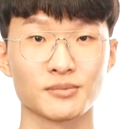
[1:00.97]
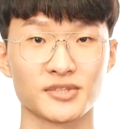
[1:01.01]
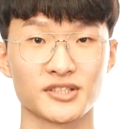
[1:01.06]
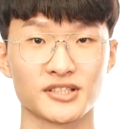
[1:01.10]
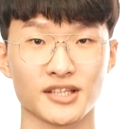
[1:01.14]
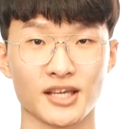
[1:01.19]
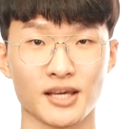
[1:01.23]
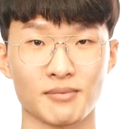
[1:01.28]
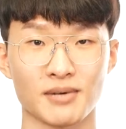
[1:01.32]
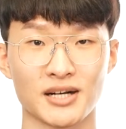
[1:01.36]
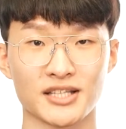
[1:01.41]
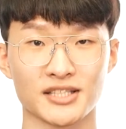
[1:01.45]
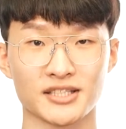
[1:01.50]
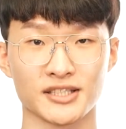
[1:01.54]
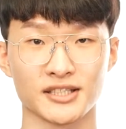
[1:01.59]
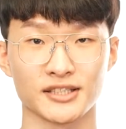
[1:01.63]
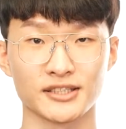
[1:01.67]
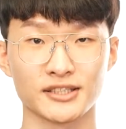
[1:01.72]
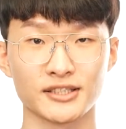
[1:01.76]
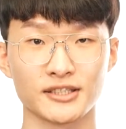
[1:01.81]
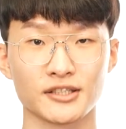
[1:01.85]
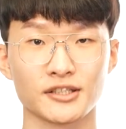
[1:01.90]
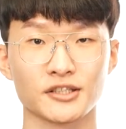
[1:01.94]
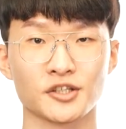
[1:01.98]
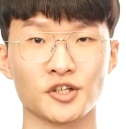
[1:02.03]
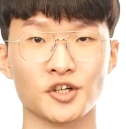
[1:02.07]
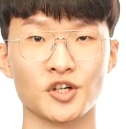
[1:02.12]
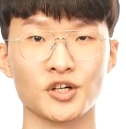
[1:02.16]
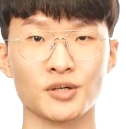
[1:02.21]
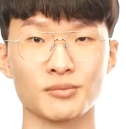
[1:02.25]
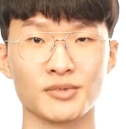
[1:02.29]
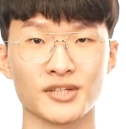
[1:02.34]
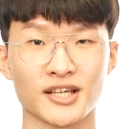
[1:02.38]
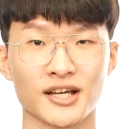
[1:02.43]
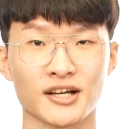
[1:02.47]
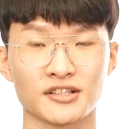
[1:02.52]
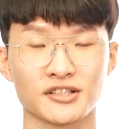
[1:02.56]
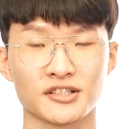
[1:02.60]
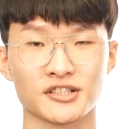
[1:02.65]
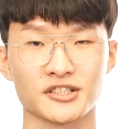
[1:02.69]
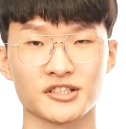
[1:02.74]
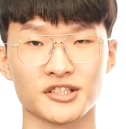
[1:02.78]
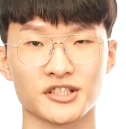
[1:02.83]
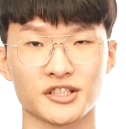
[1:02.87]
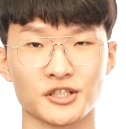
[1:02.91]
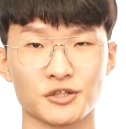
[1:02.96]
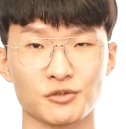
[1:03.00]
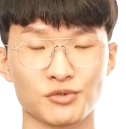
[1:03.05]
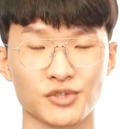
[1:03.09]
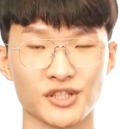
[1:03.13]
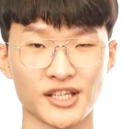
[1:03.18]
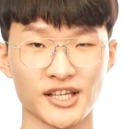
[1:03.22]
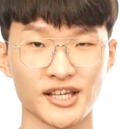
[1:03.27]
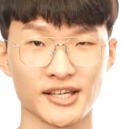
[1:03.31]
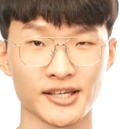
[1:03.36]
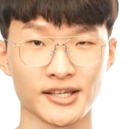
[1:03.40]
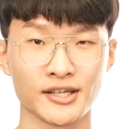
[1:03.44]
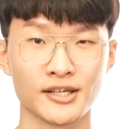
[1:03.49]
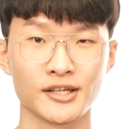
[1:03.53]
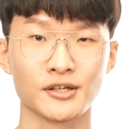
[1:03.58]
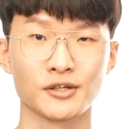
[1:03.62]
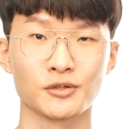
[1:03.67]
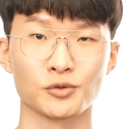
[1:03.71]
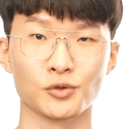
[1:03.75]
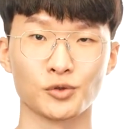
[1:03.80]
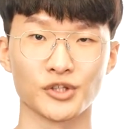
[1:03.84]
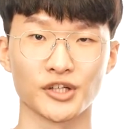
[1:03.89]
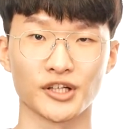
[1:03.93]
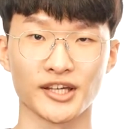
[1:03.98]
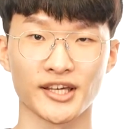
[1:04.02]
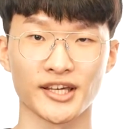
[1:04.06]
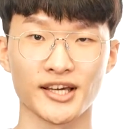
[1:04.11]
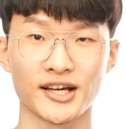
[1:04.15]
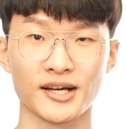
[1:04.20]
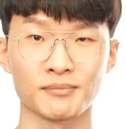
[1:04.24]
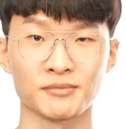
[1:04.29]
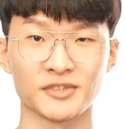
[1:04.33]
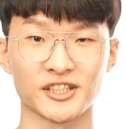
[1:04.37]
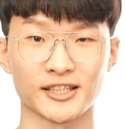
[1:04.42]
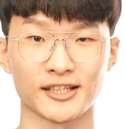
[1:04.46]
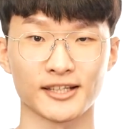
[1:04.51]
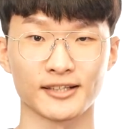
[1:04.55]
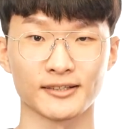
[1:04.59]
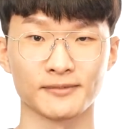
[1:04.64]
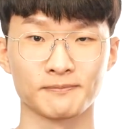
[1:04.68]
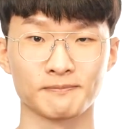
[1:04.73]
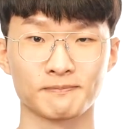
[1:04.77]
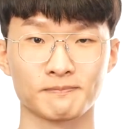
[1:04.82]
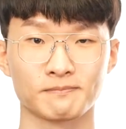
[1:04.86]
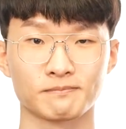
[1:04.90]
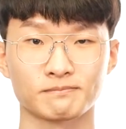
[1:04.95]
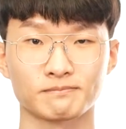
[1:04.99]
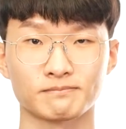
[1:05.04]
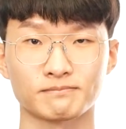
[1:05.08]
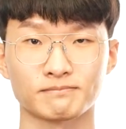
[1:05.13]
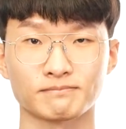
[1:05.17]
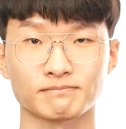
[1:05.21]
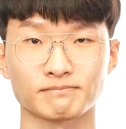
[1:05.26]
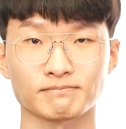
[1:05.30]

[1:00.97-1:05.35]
must try to improve the experience of these engineers.